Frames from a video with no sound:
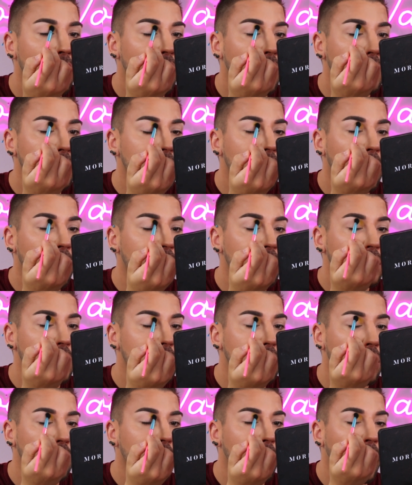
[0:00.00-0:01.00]
I also
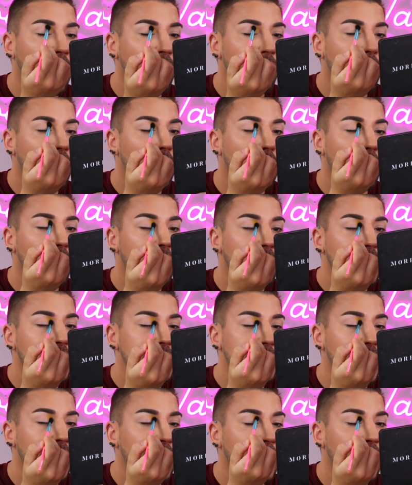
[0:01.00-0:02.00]
obviously don't know how far over
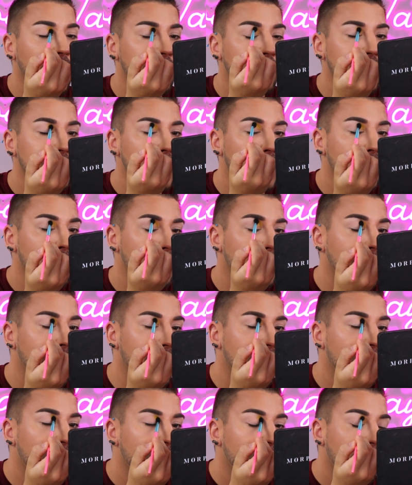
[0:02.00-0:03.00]
he's taking everything,
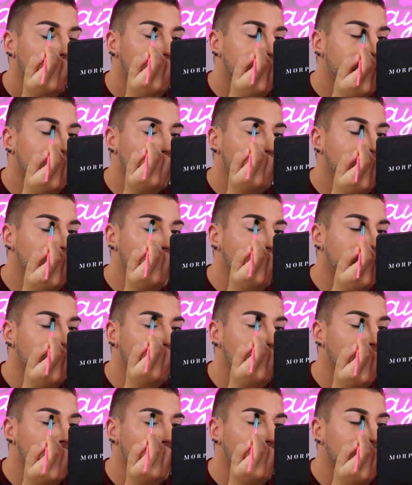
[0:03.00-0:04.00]
but for me, I
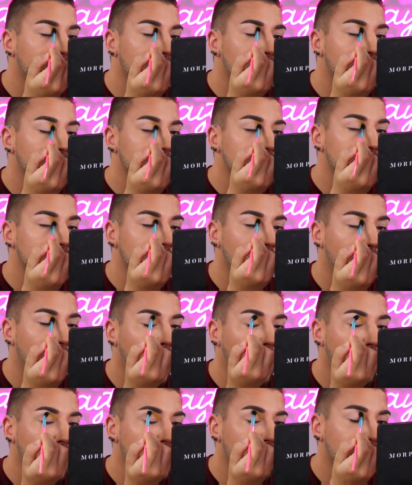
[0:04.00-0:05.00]
feel like this is
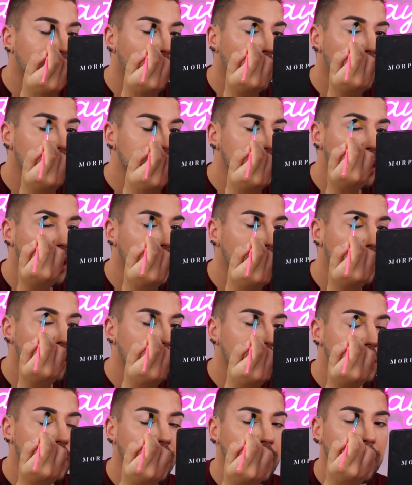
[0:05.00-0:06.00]
about as far as Nadi
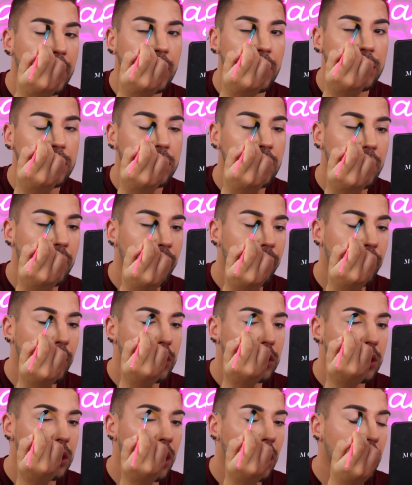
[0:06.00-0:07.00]
would take his
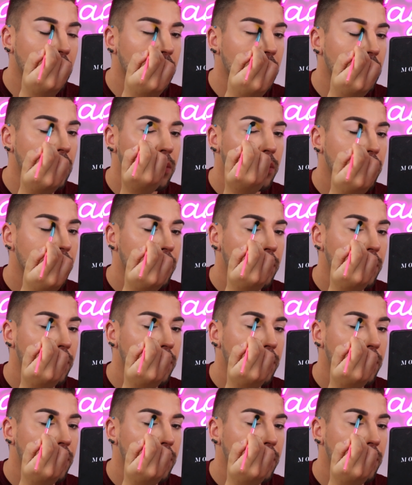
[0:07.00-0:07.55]
first color